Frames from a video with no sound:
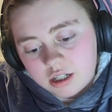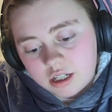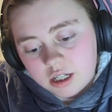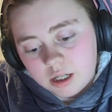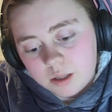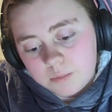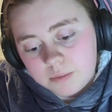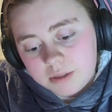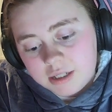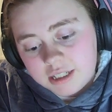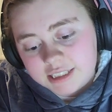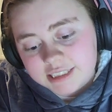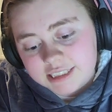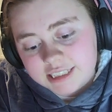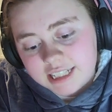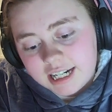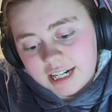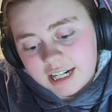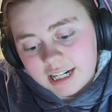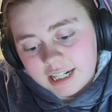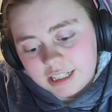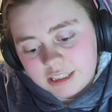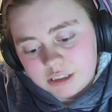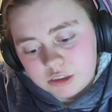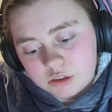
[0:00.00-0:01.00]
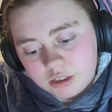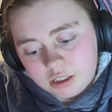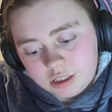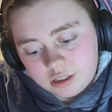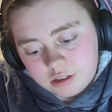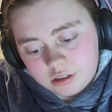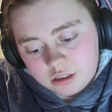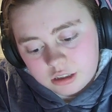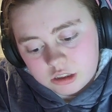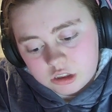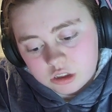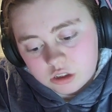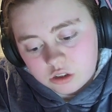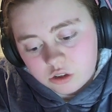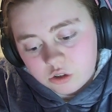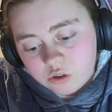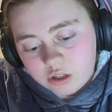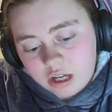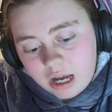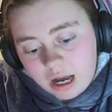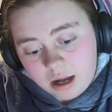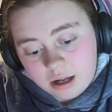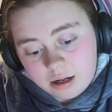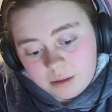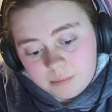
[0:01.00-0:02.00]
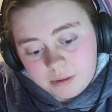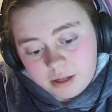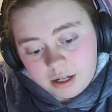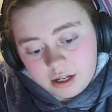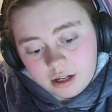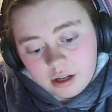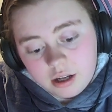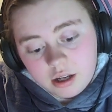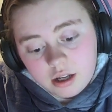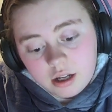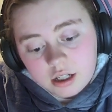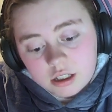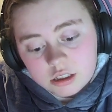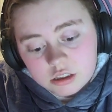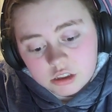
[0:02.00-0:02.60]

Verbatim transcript: Keeping his eye trained on the jungle canopy,